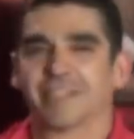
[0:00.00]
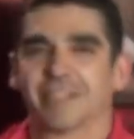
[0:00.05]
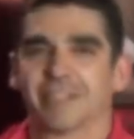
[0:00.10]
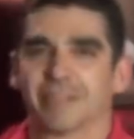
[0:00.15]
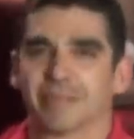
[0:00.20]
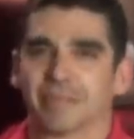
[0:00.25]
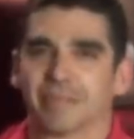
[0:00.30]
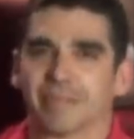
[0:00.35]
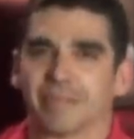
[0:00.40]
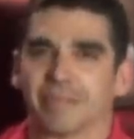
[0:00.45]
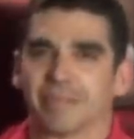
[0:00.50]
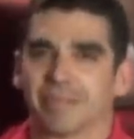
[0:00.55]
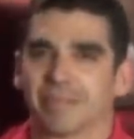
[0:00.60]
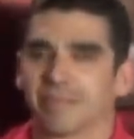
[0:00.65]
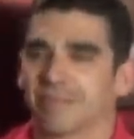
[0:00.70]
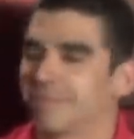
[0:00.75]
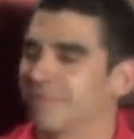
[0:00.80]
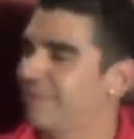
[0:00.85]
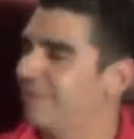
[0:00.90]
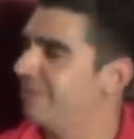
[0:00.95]

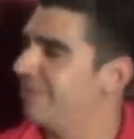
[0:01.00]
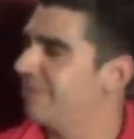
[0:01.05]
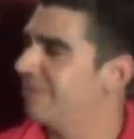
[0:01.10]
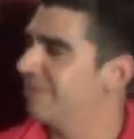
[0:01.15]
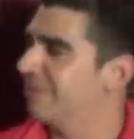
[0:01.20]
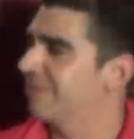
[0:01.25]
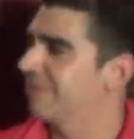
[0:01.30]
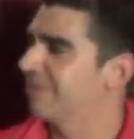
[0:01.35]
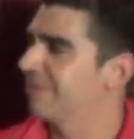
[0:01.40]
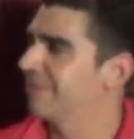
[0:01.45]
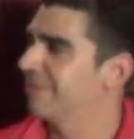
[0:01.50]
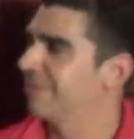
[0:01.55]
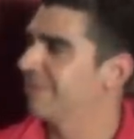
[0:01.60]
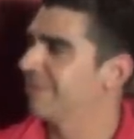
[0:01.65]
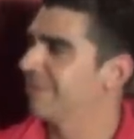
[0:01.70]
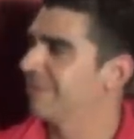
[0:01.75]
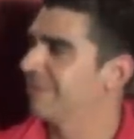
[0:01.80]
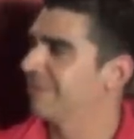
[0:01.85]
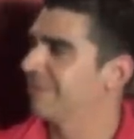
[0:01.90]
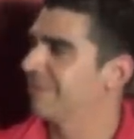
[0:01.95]

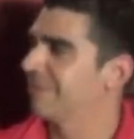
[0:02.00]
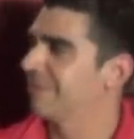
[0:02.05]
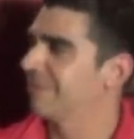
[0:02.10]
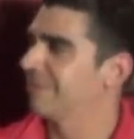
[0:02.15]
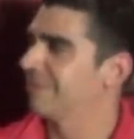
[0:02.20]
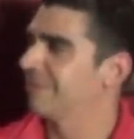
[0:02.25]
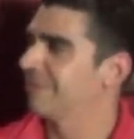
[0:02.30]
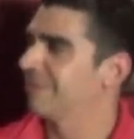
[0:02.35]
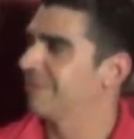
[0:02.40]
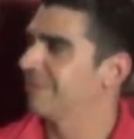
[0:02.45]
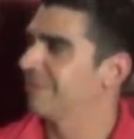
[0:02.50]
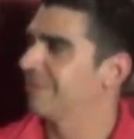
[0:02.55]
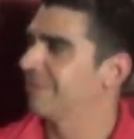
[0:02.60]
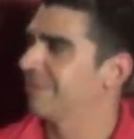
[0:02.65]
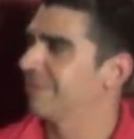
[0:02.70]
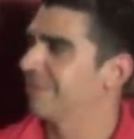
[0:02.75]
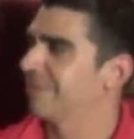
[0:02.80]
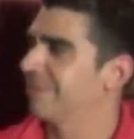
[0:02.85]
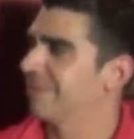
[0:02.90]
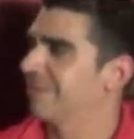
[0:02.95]

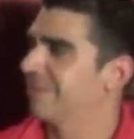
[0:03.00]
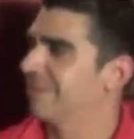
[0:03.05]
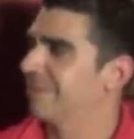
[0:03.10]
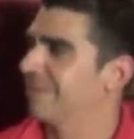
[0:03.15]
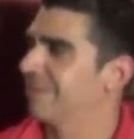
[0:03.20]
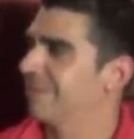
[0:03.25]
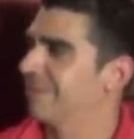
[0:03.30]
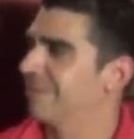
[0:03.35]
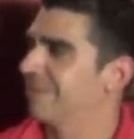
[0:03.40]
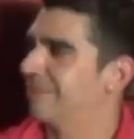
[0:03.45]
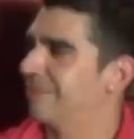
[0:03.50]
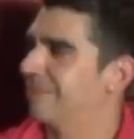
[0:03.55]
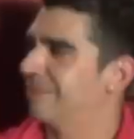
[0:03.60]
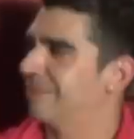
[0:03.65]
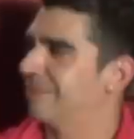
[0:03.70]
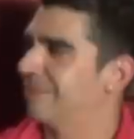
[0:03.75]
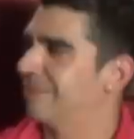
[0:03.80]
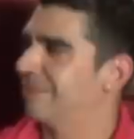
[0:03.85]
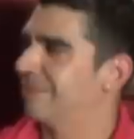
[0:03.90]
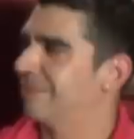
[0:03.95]

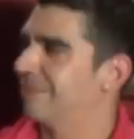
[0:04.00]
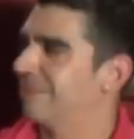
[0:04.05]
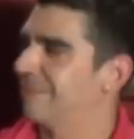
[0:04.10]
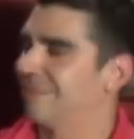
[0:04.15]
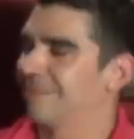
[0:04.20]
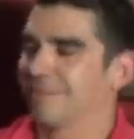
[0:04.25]
[no speech]